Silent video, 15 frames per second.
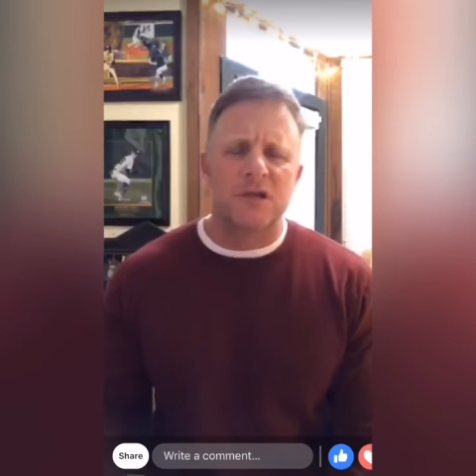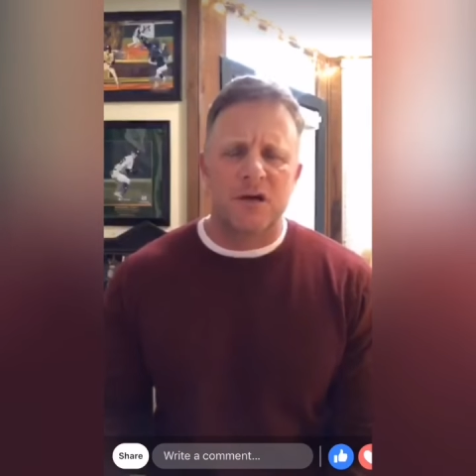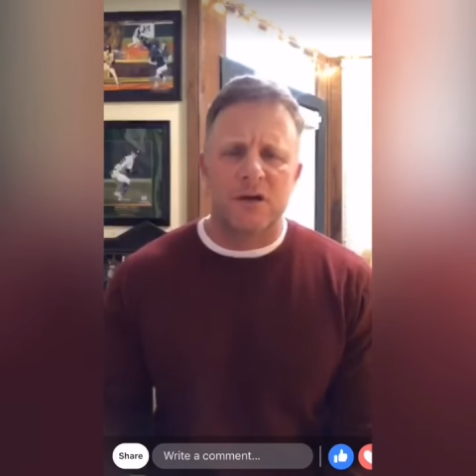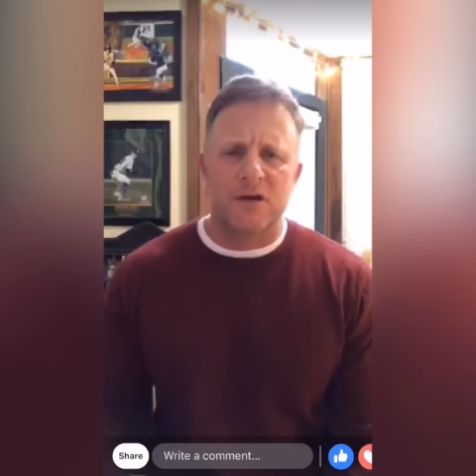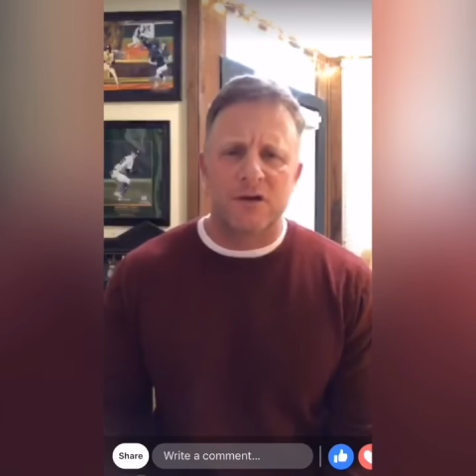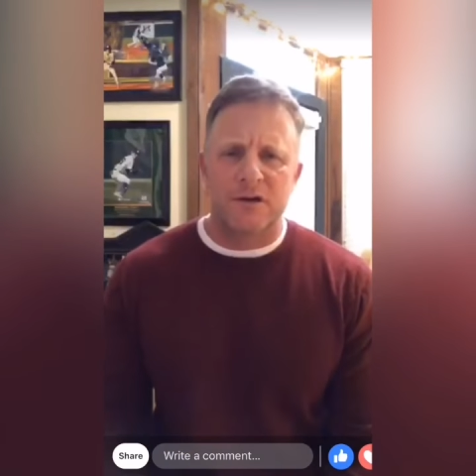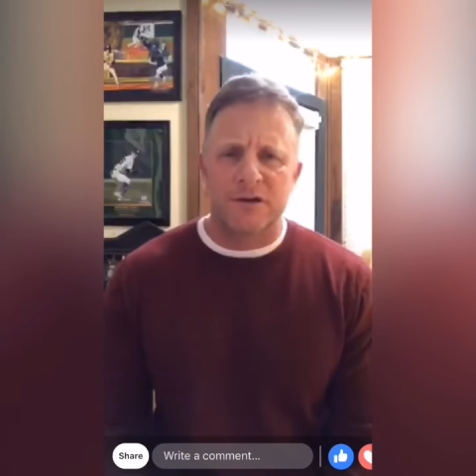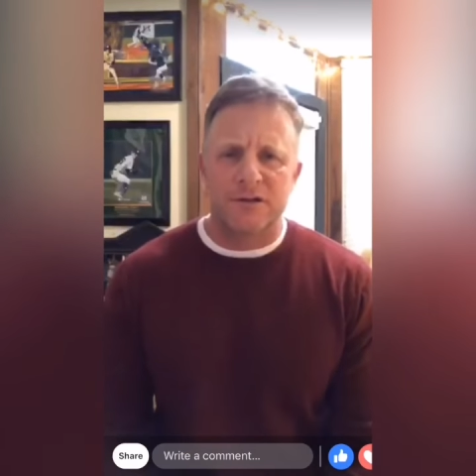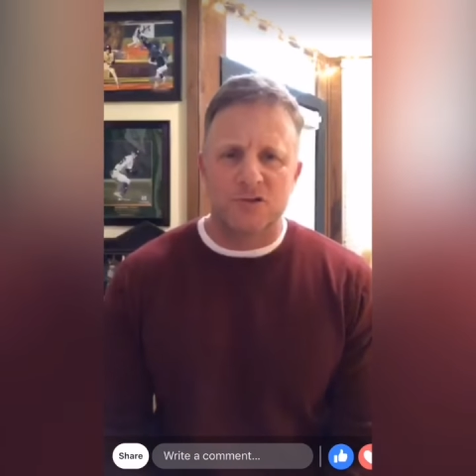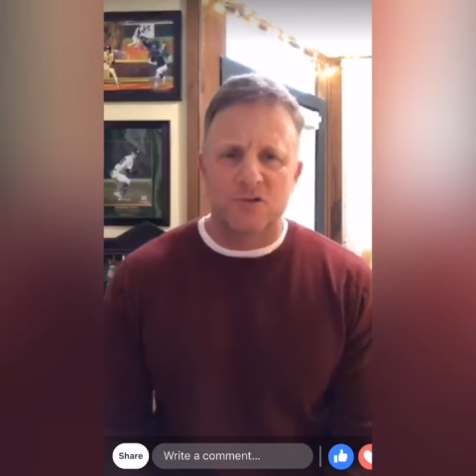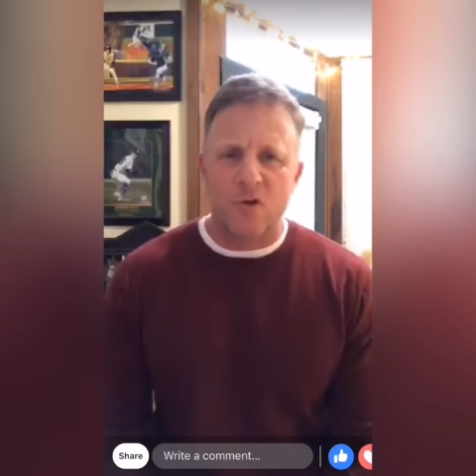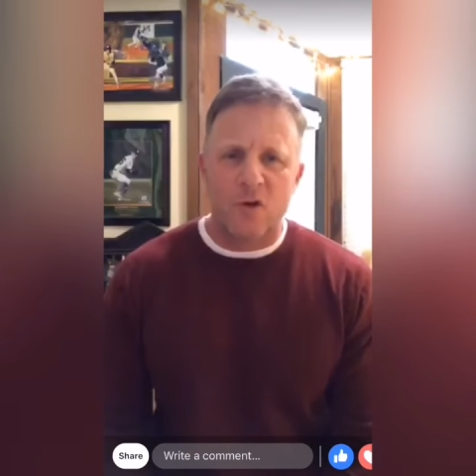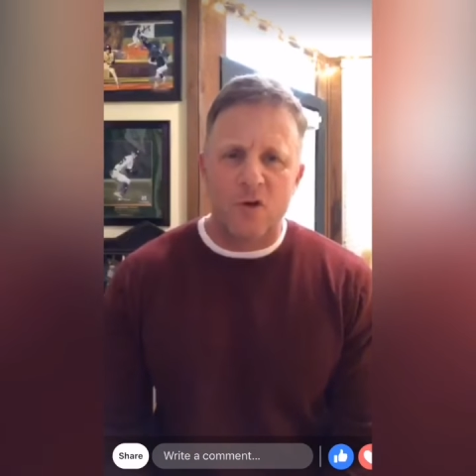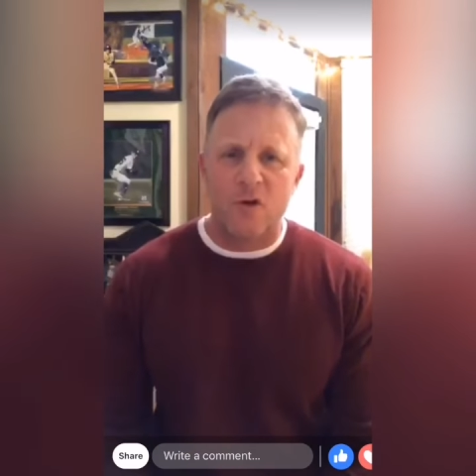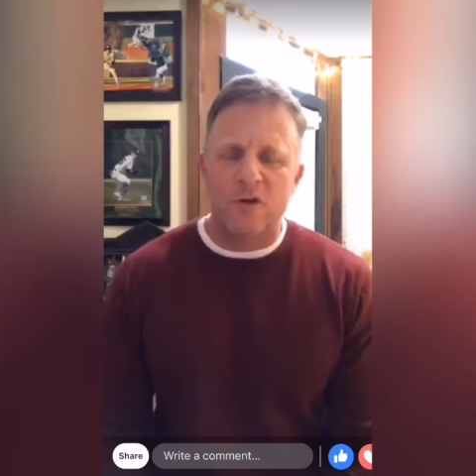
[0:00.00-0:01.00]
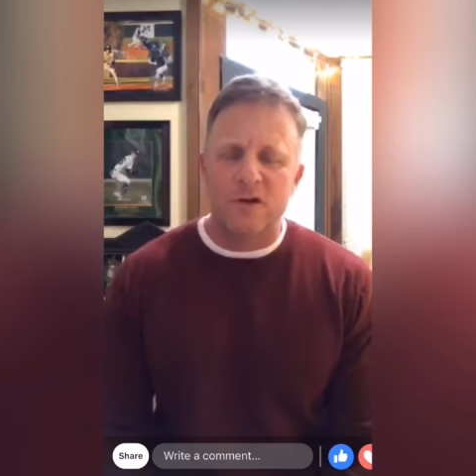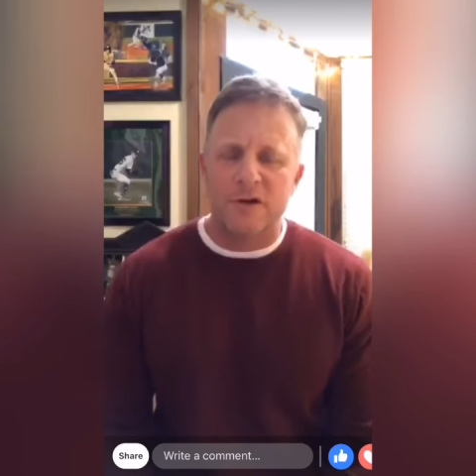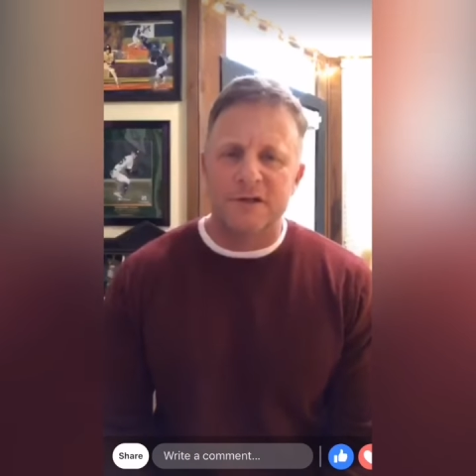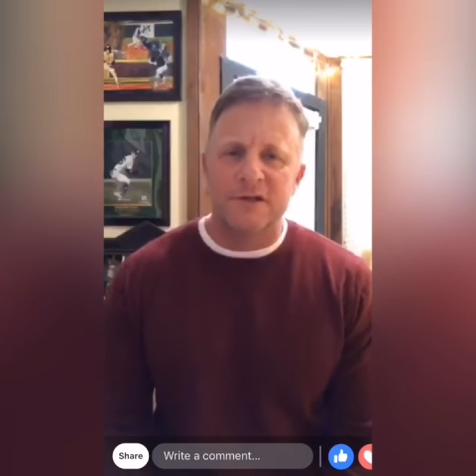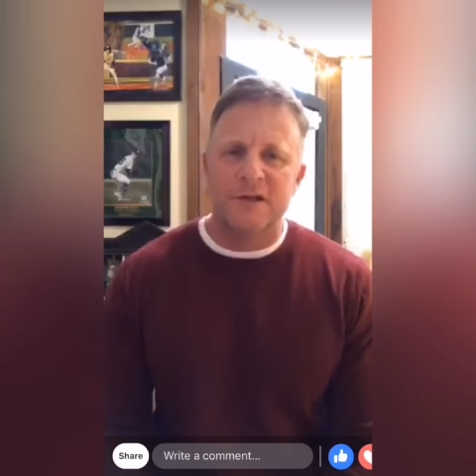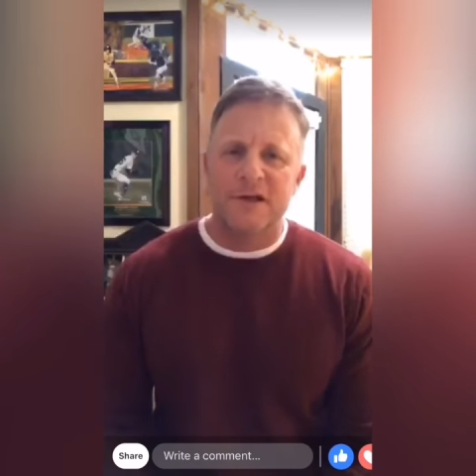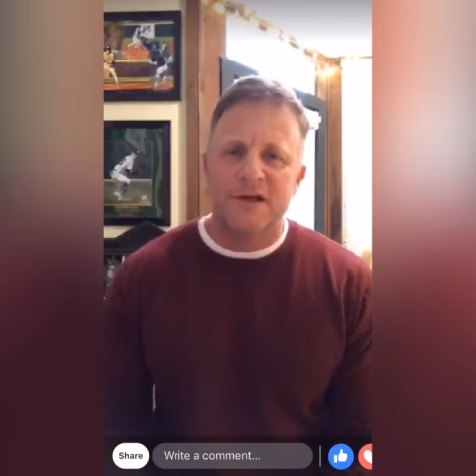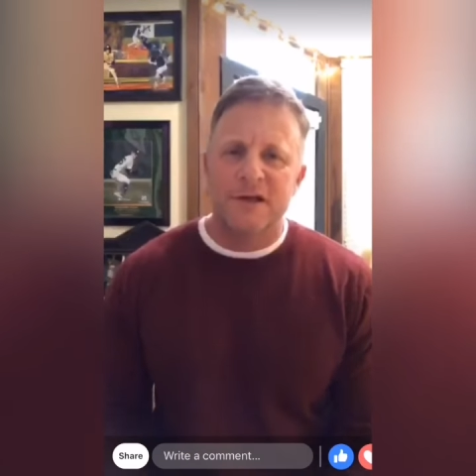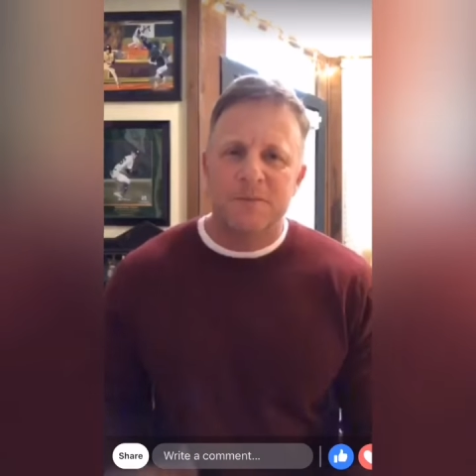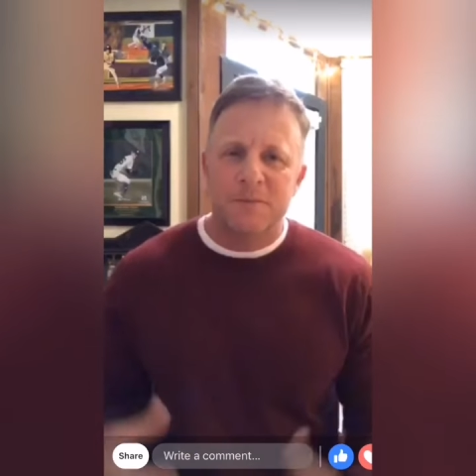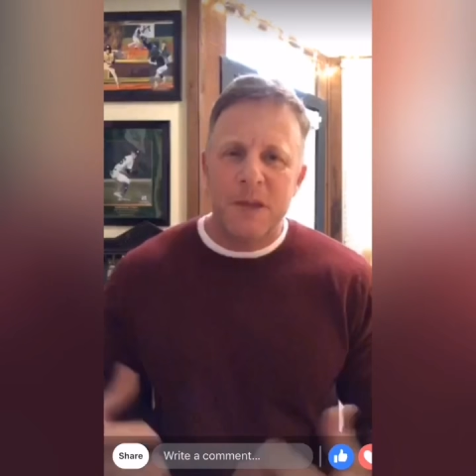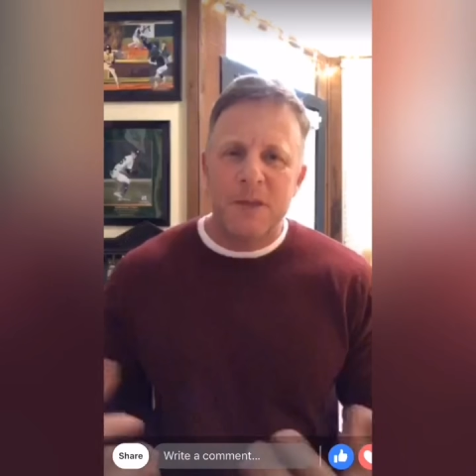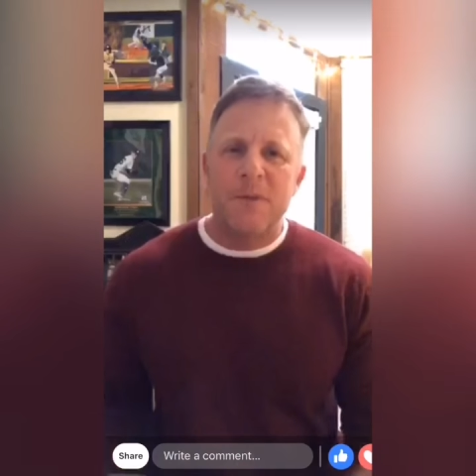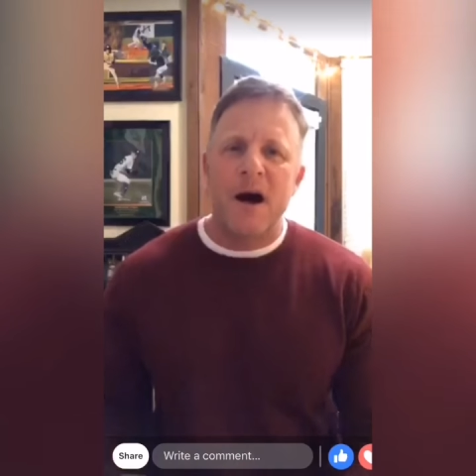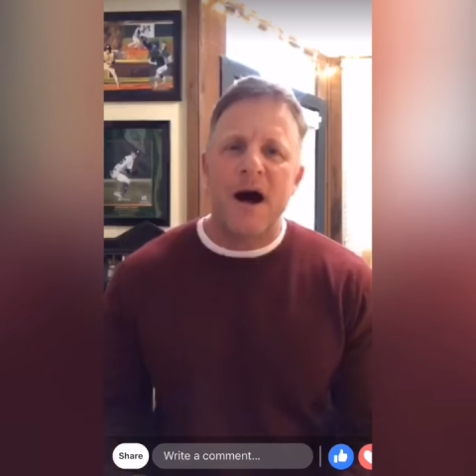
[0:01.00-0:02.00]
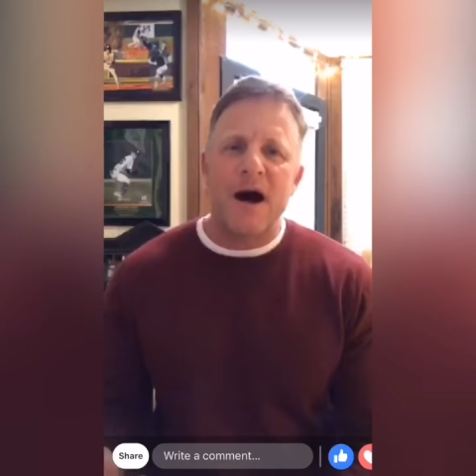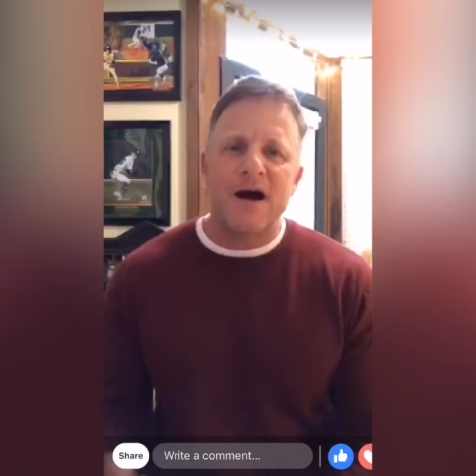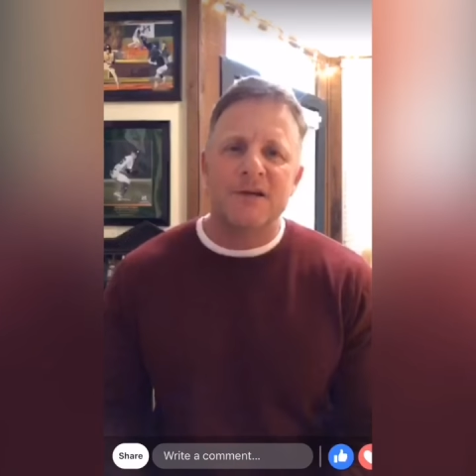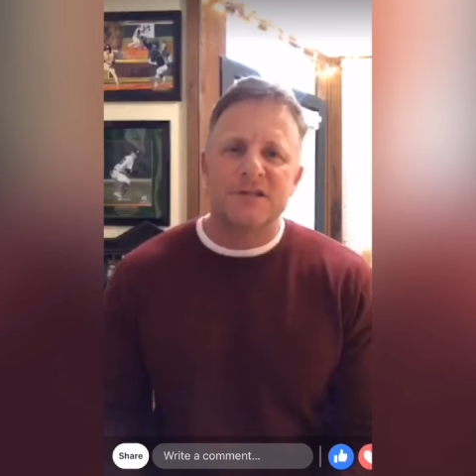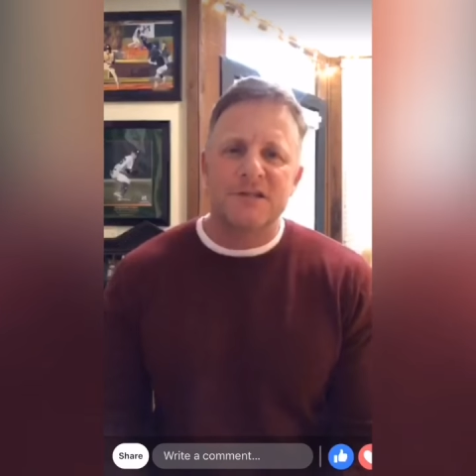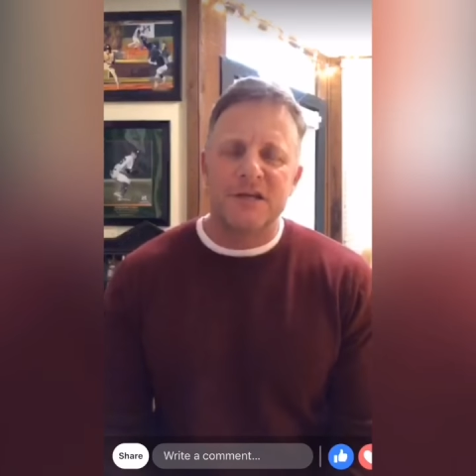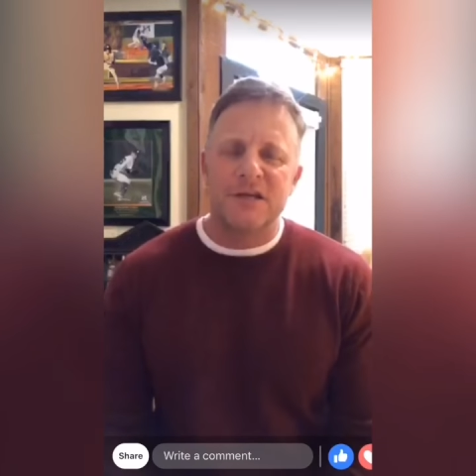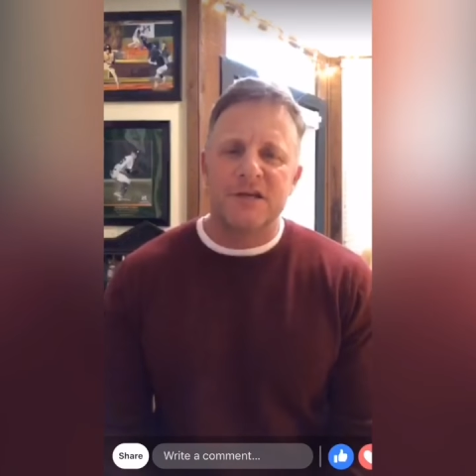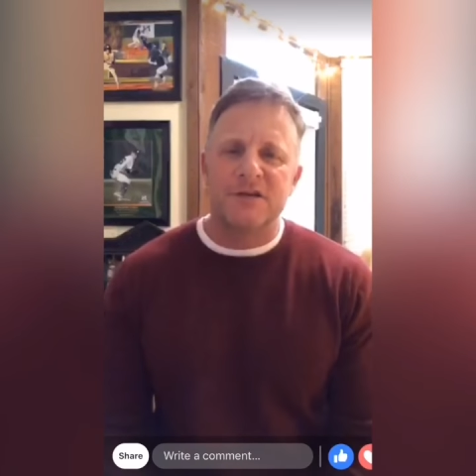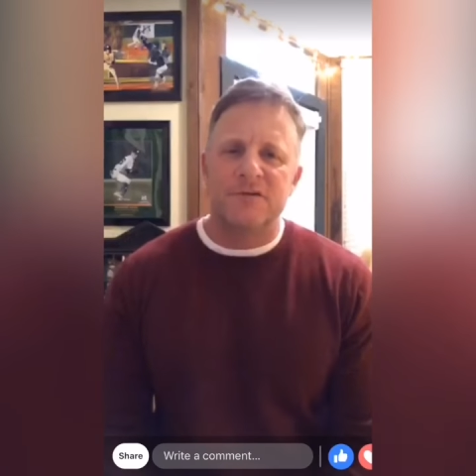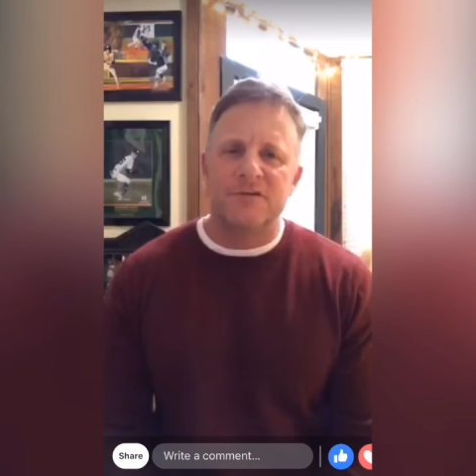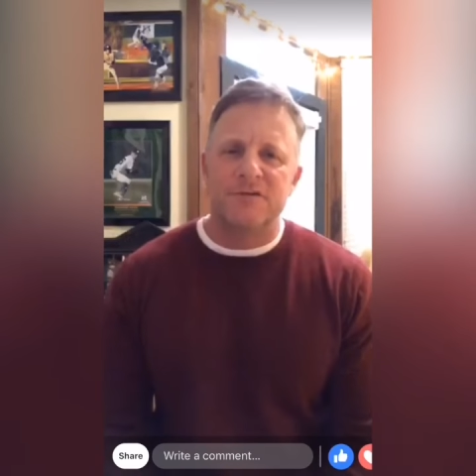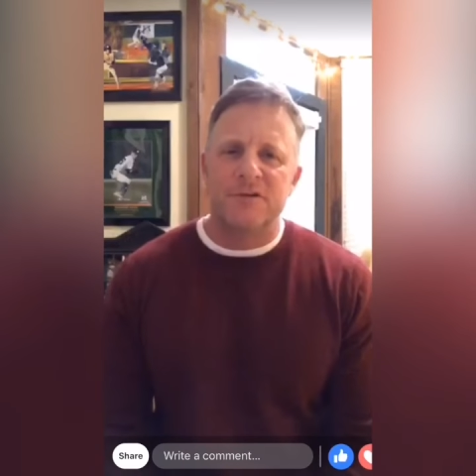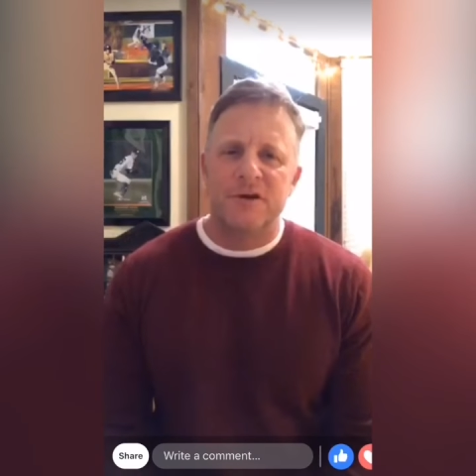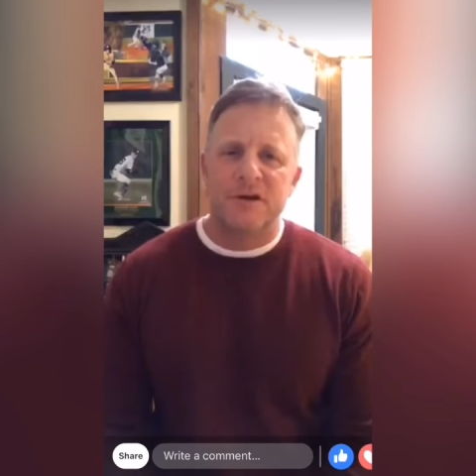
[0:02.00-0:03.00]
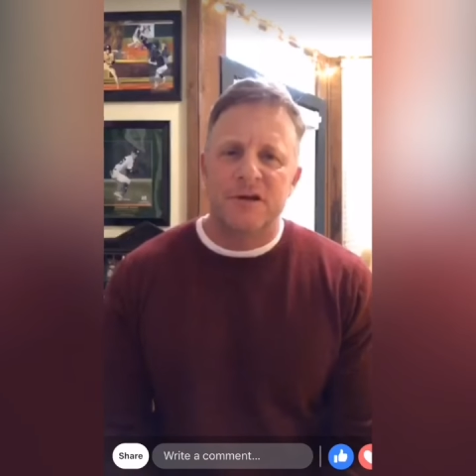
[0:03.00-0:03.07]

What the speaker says: under control and be positive,